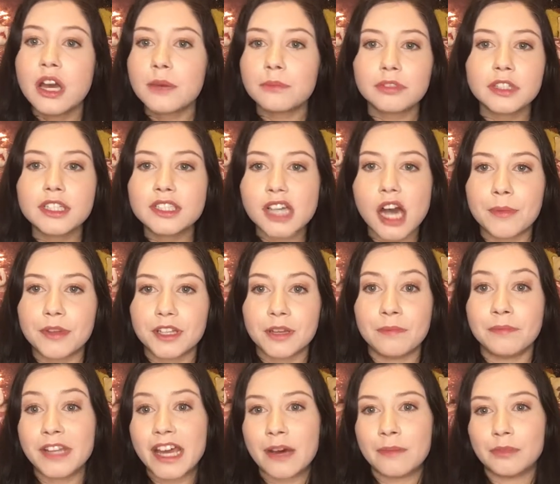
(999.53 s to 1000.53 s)
please comment
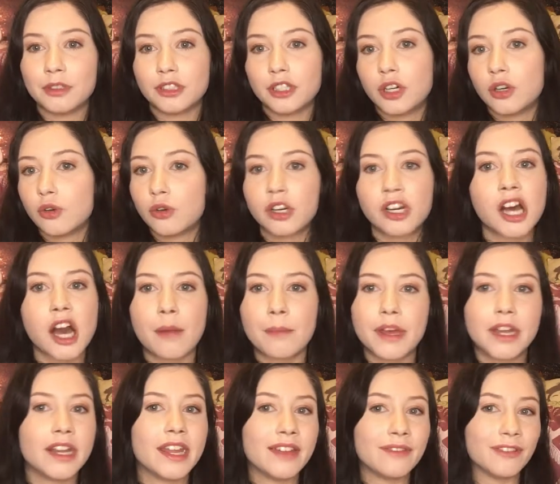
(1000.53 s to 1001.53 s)
them down below or
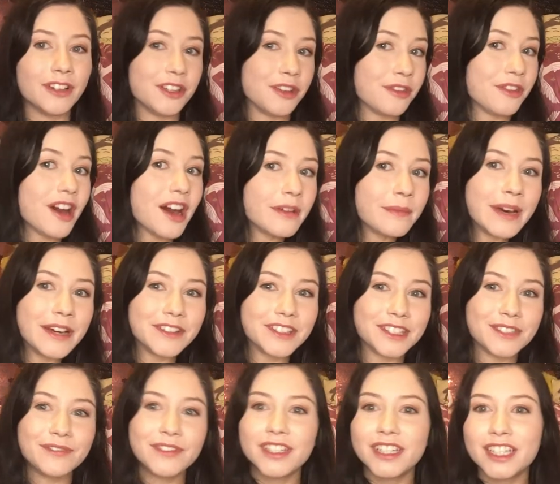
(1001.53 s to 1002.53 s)
comment what you thought about
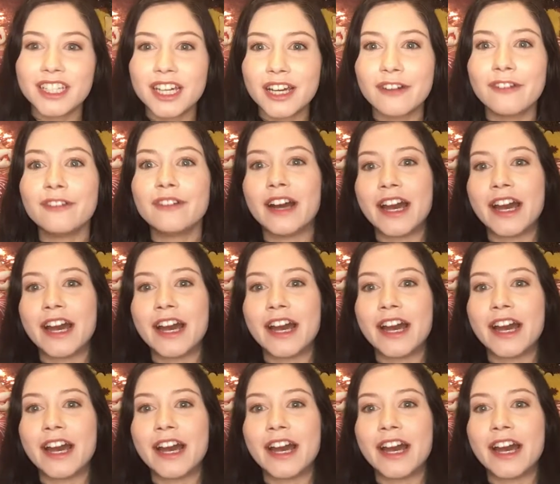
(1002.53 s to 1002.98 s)
this video,